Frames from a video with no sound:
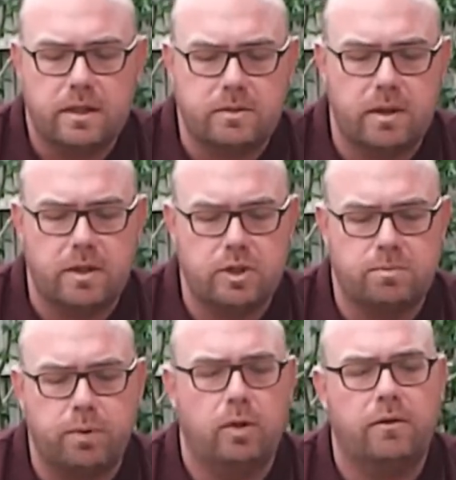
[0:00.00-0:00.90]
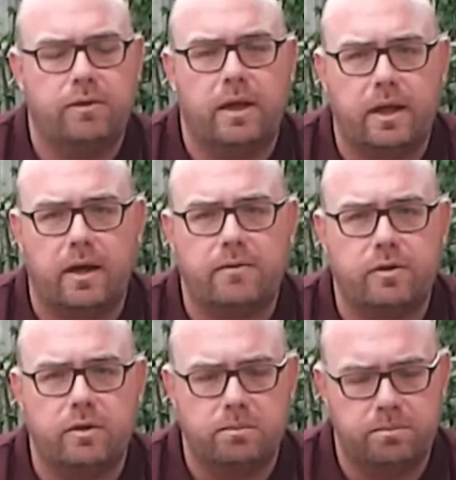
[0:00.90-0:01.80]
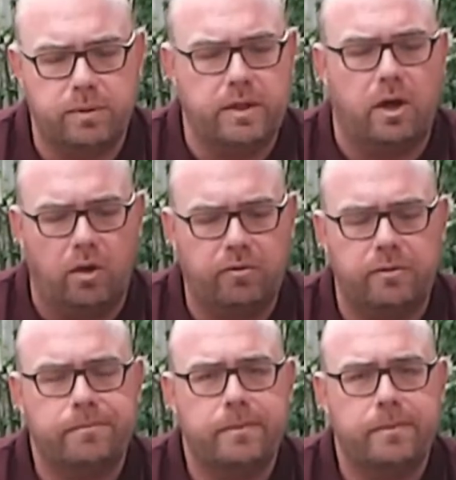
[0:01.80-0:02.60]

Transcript: So either just pull off like I've done, pull it off,